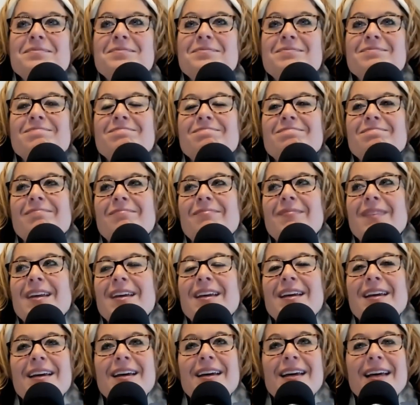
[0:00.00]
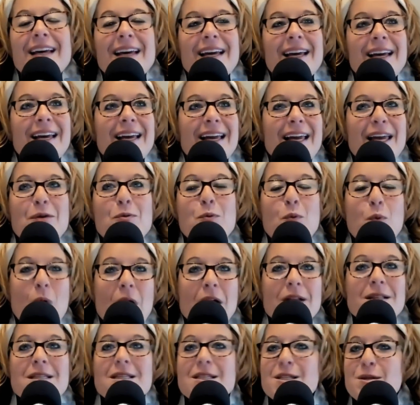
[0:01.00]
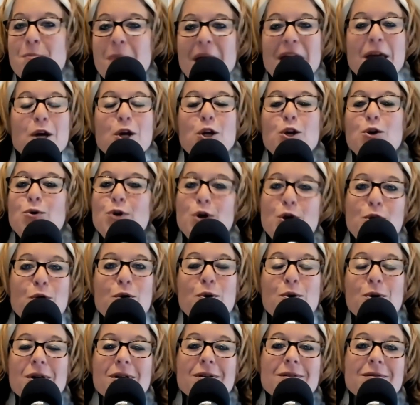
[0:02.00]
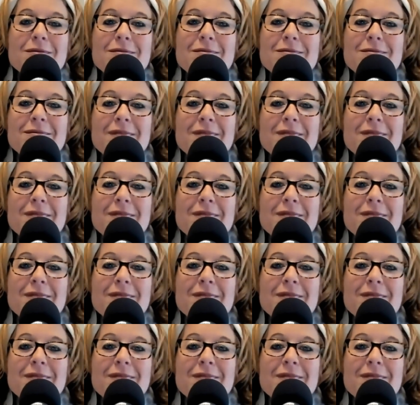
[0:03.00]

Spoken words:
he wants to make you new. Invite him in.